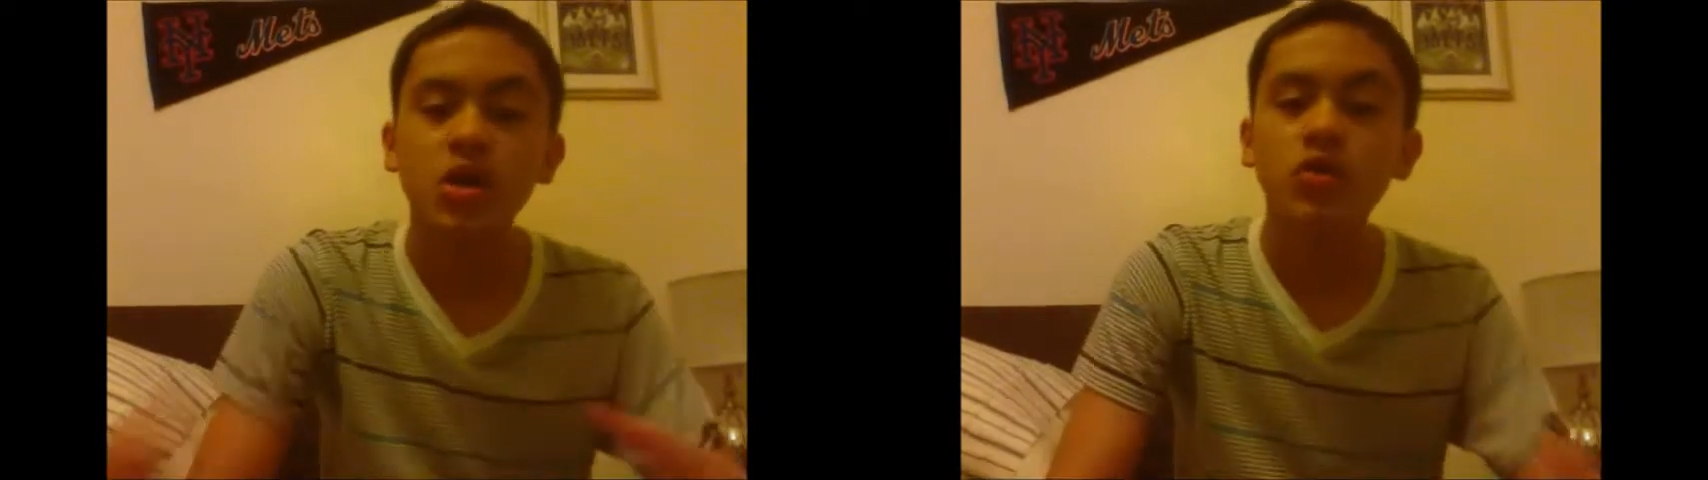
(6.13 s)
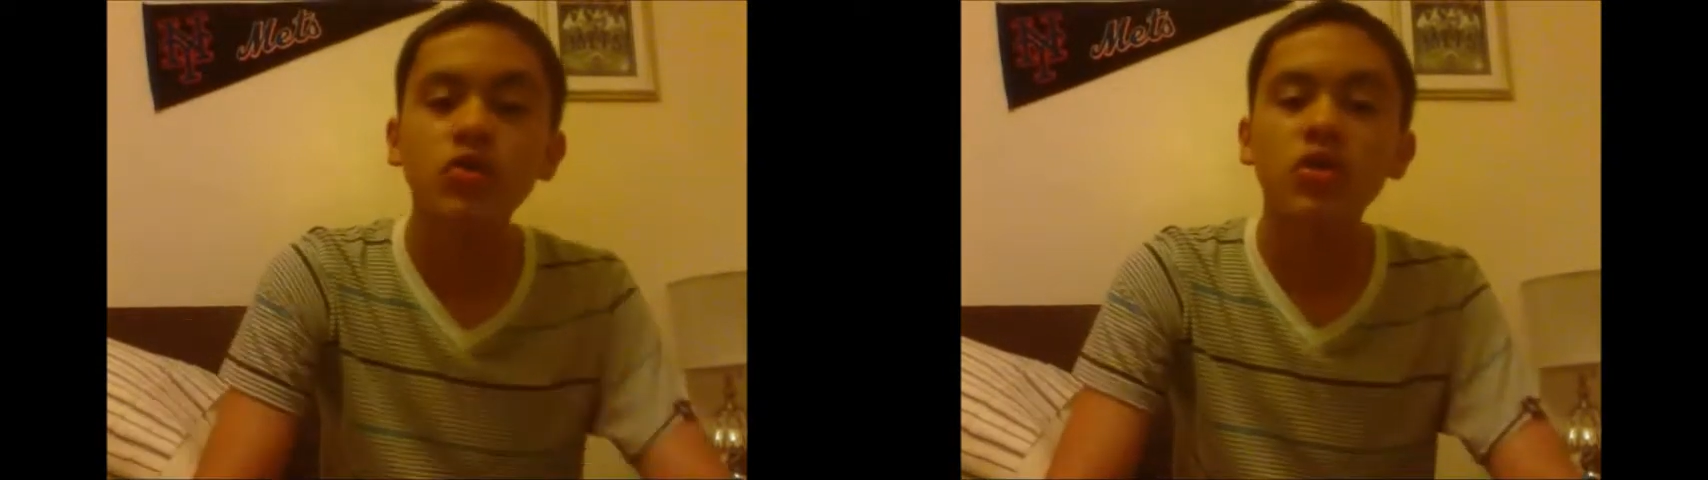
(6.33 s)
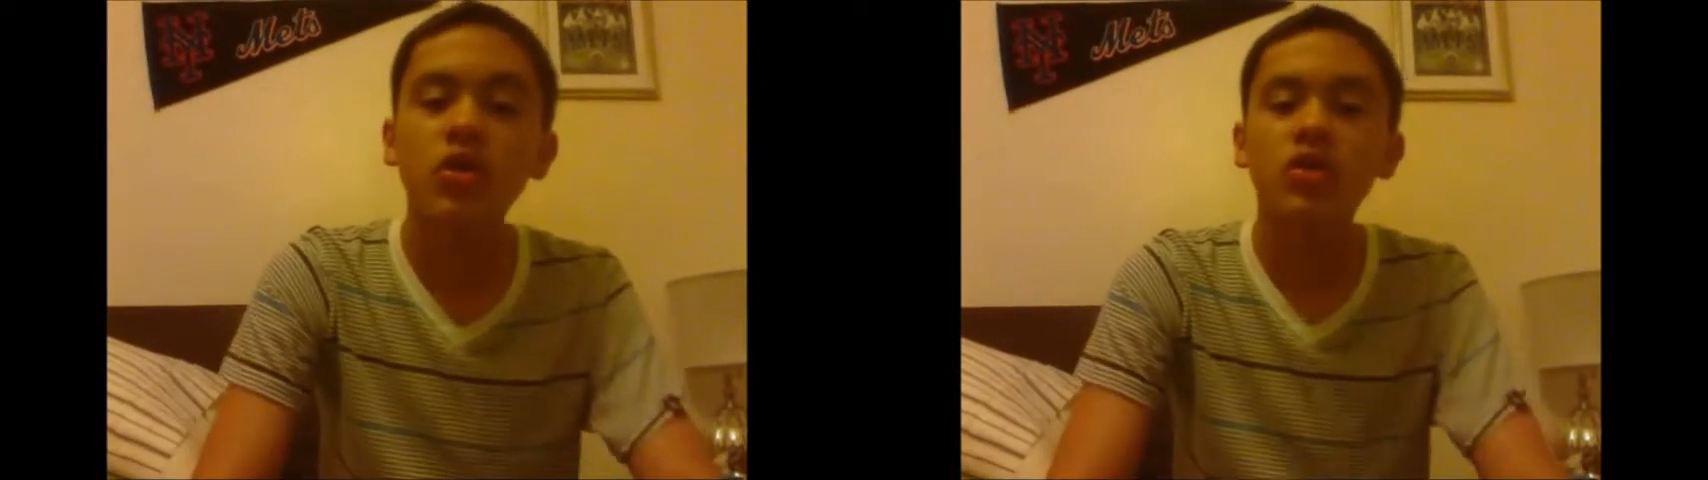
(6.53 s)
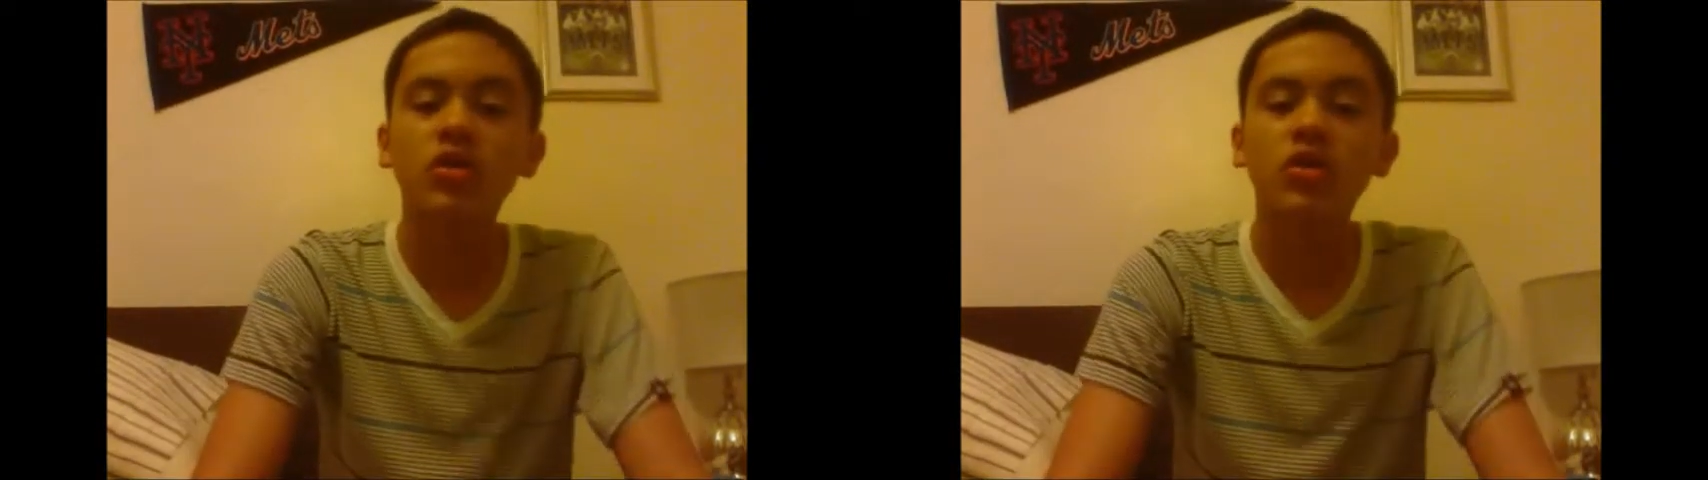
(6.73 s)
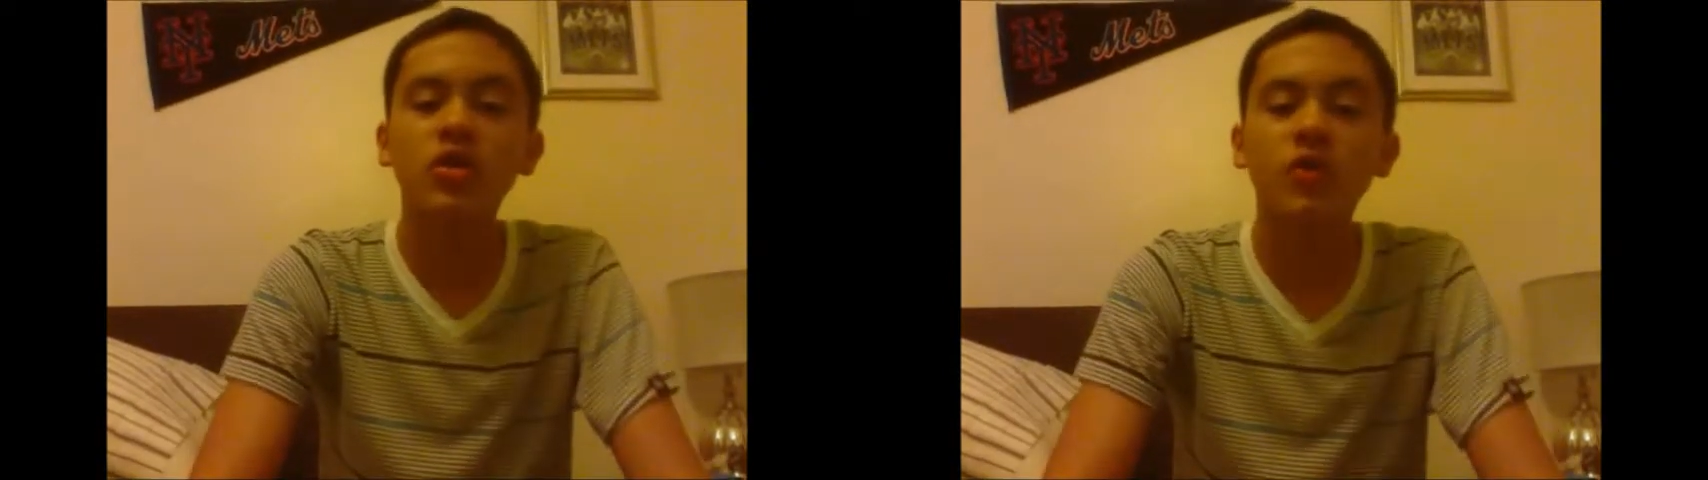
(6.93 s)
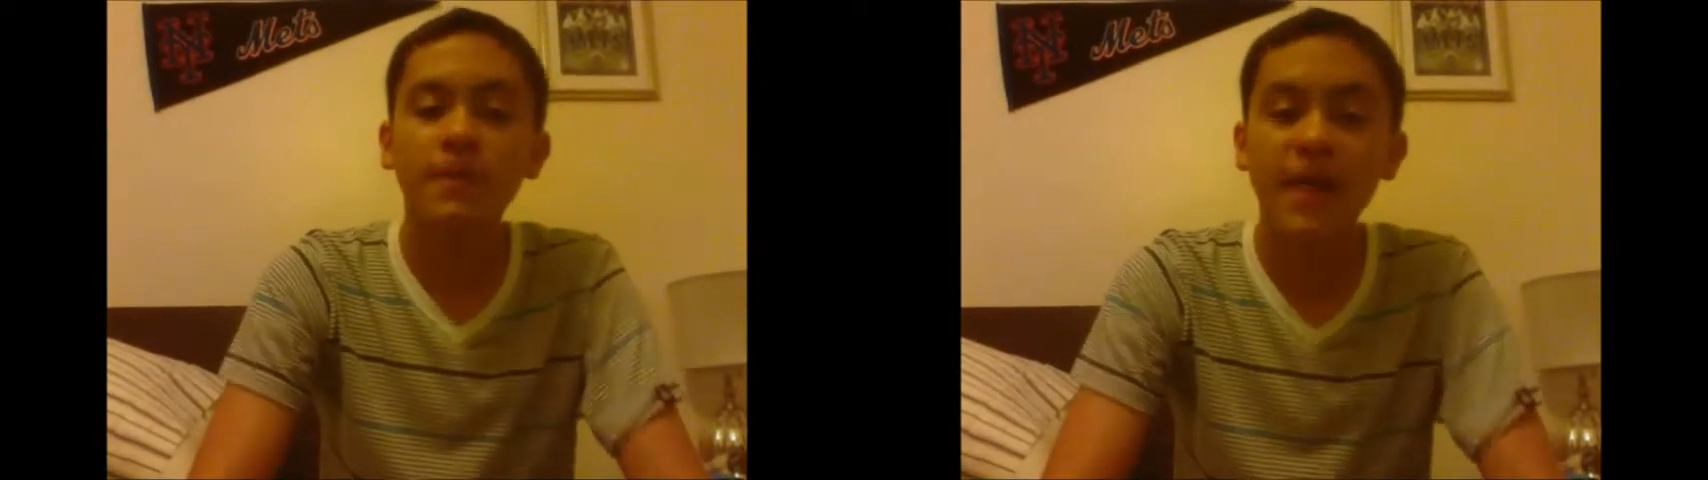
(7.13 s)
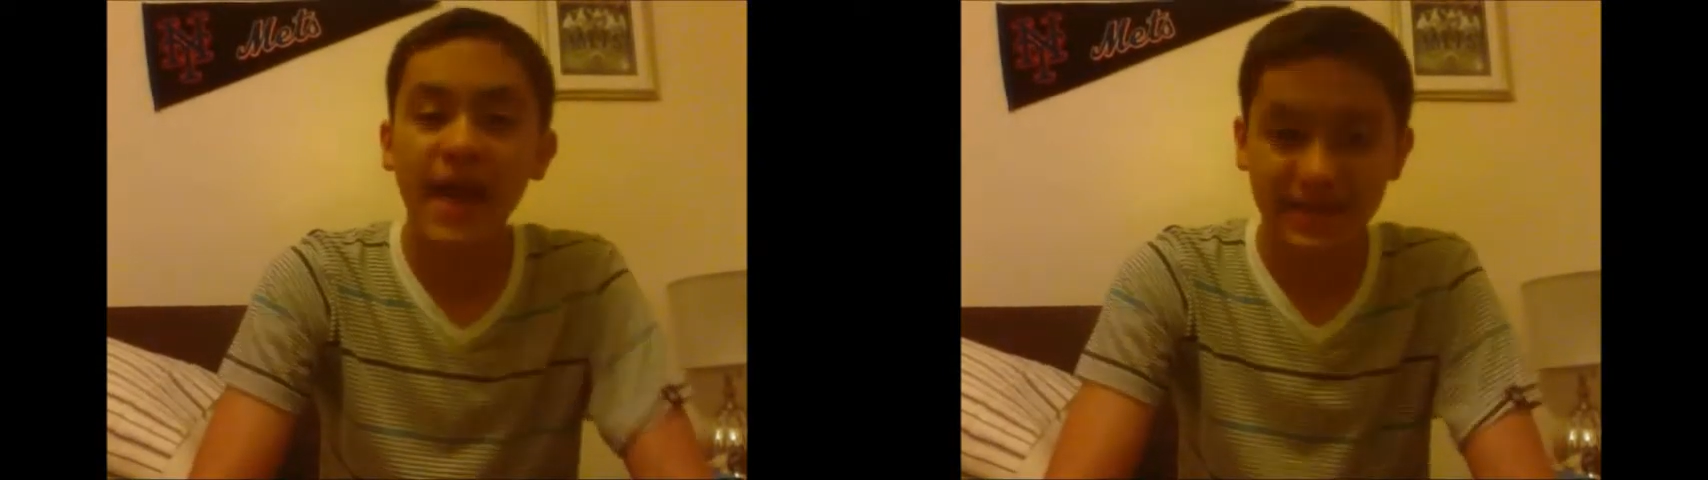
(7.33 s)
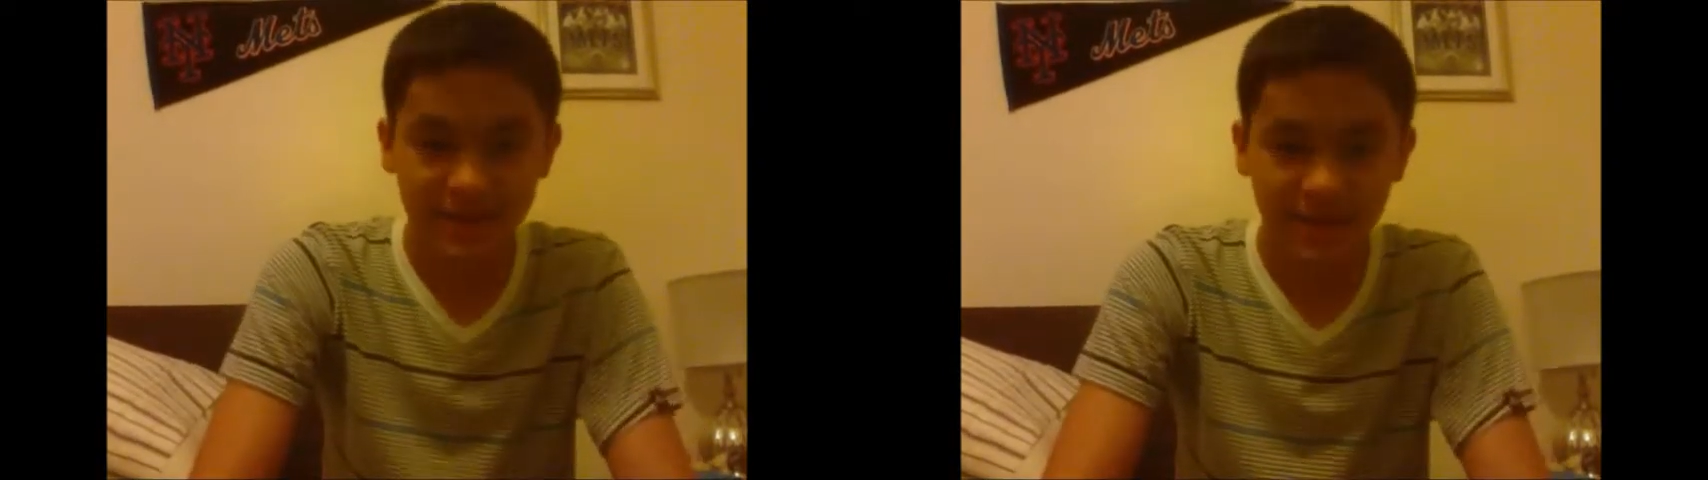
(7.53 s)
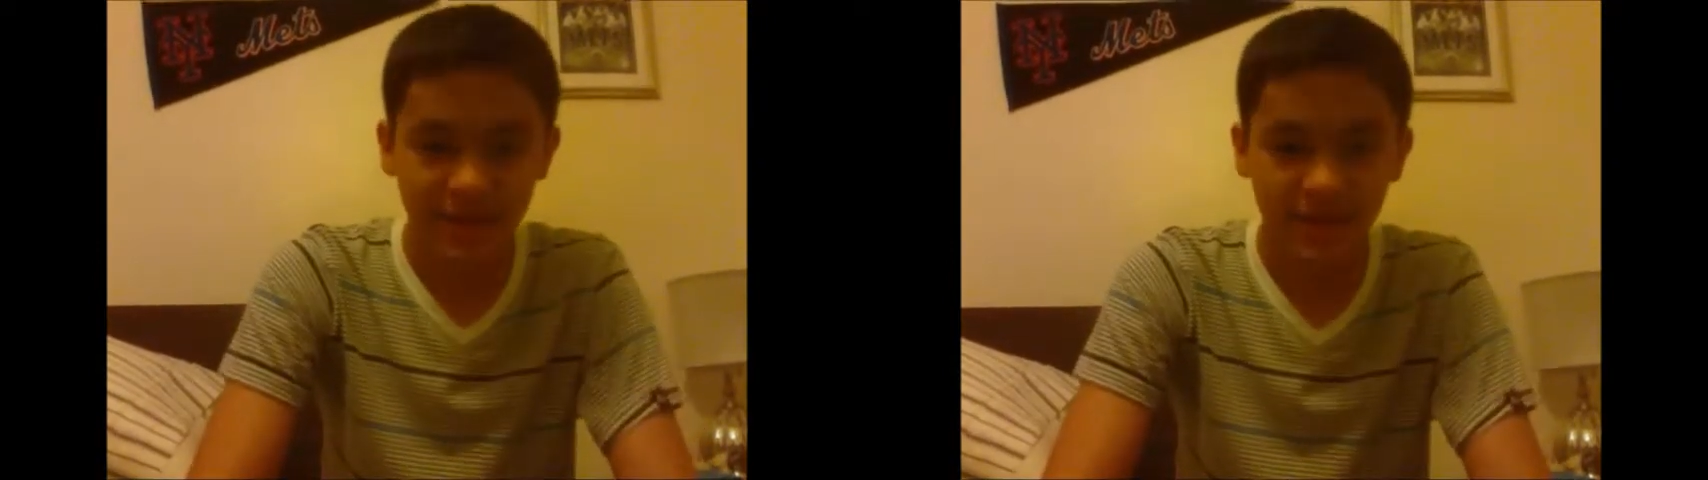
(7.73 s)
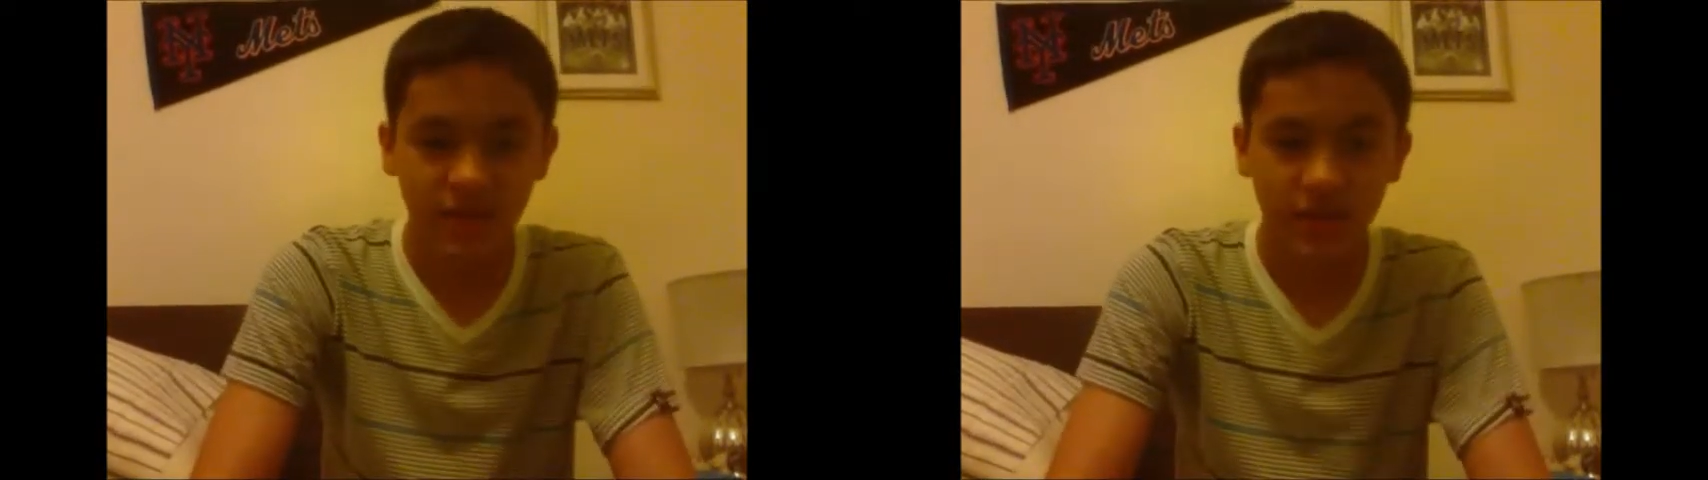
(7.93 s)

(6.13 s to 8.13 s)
Kuroko no Basket.